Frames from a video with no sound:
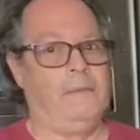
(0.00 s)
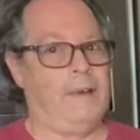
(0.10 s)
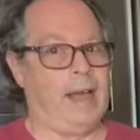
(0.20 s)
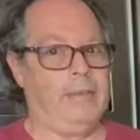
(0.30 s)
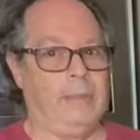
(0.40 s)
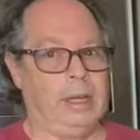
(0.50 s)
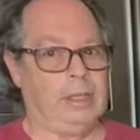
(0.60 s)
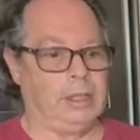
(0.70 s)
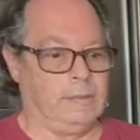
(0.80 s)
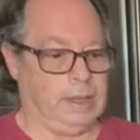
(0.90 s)
5
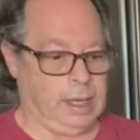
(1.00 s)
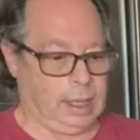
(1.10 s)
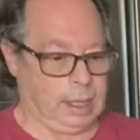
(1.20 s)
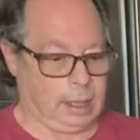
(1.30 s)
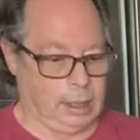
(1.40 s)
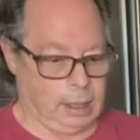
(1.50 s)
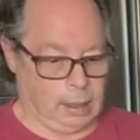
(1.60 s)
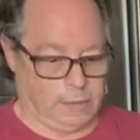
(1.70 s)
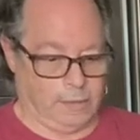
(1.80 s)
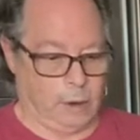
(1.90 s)
minutes of kneading,
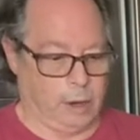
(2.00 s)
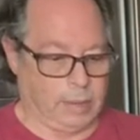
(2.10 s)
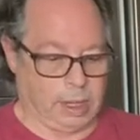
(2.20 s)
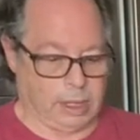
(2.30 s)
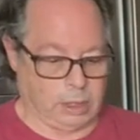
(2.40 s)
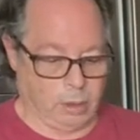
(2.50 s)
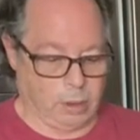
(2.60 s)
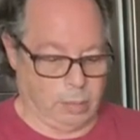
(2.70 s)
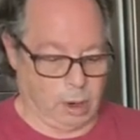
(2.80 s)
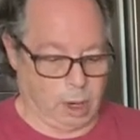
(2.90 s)
form it into a
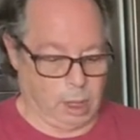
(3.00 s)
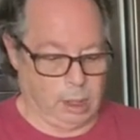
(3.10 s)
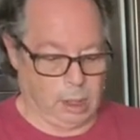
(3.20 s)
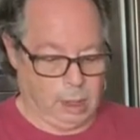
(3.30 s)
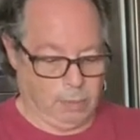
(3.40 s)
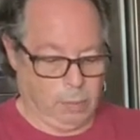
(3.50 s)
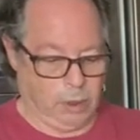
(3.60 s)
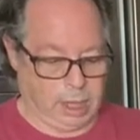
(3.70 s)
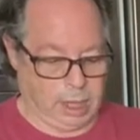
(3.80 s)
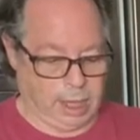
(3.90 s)
ball,
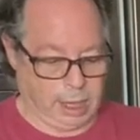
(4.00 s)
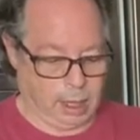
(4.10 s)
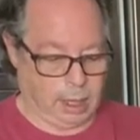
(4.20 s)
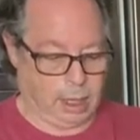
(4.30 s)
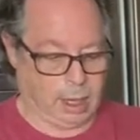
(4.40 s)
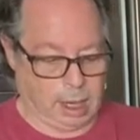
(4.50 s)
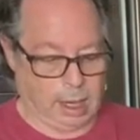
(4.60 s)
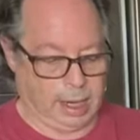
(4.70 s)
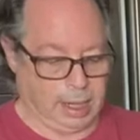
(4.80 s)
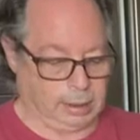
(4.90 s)
put it here,
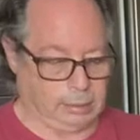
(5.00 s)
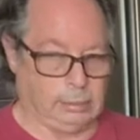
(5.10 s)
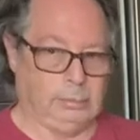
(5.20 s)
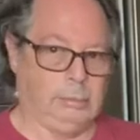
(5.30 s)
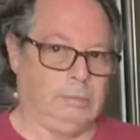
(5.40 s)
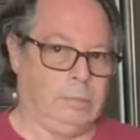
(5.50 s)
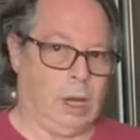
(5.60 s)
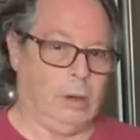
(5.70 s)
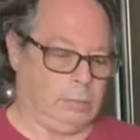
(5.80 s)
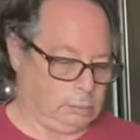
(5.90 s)
cut it,
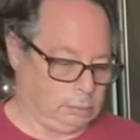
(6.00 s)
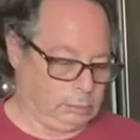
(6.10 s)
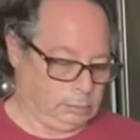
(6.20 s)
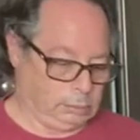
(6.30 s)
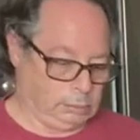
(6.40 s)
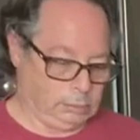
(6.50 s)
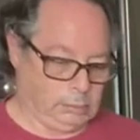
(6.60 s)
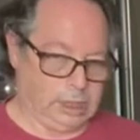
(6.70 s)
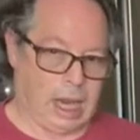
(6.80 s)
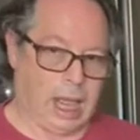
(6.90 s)
boom,
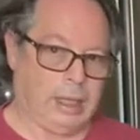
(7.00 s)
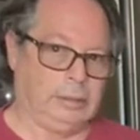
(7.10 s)
done.